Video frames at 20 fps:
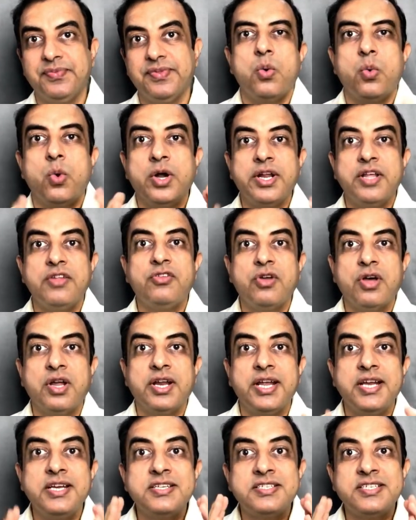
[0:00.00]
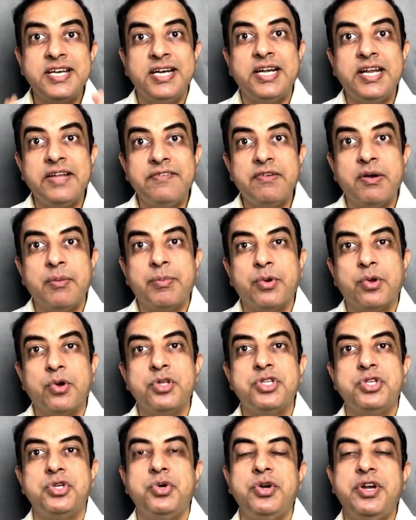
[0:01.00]
What is your instinctive
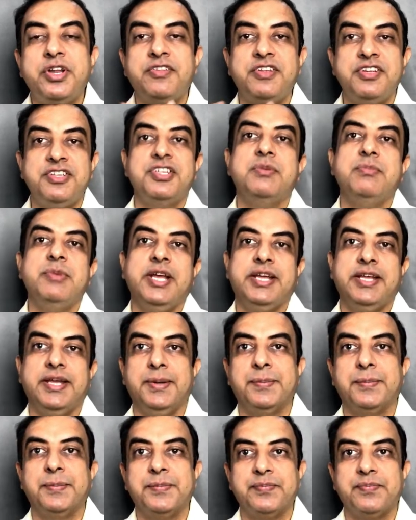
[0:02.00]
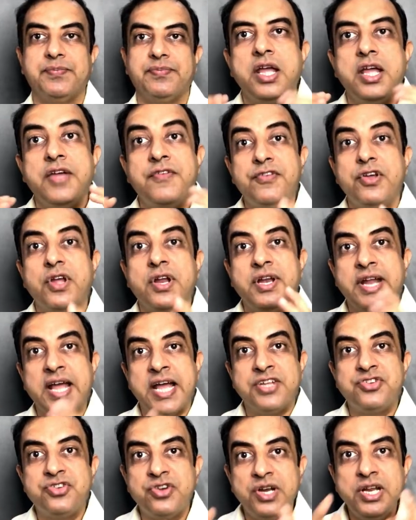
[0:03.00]
approach to decision making? If you are
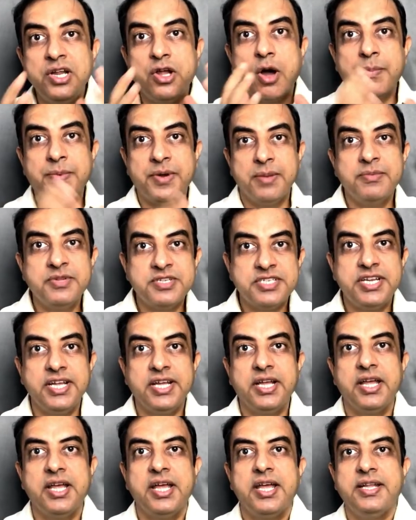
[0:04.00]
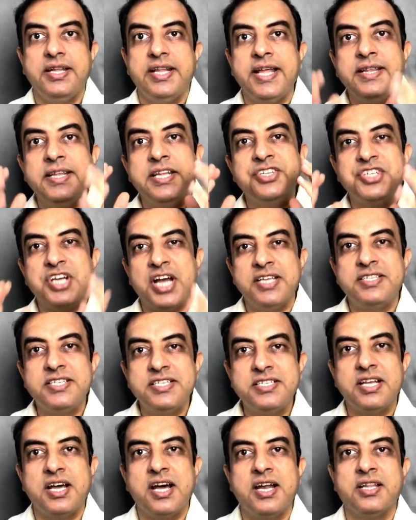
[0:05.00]
naturally optimistic, then the
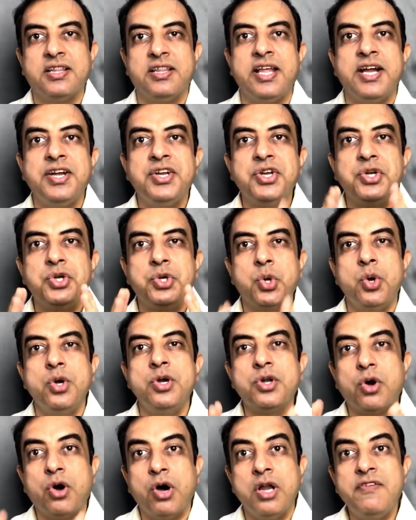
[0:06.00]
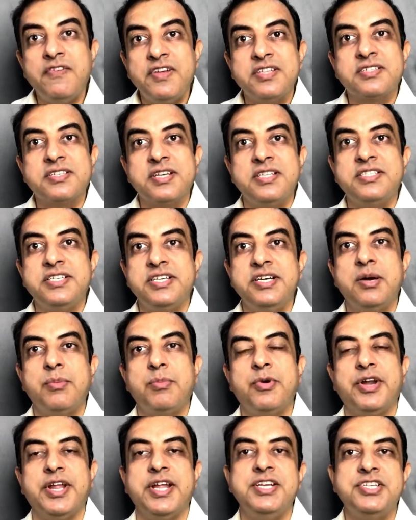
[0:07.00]
chances are that you don't always consider
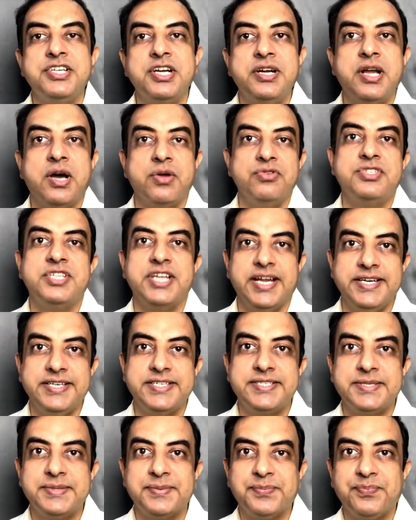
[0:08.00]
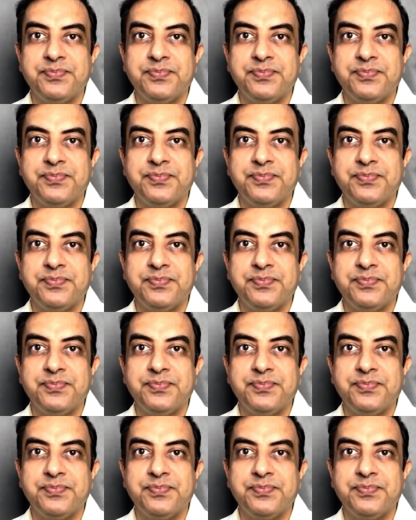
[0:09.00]
potential downsides.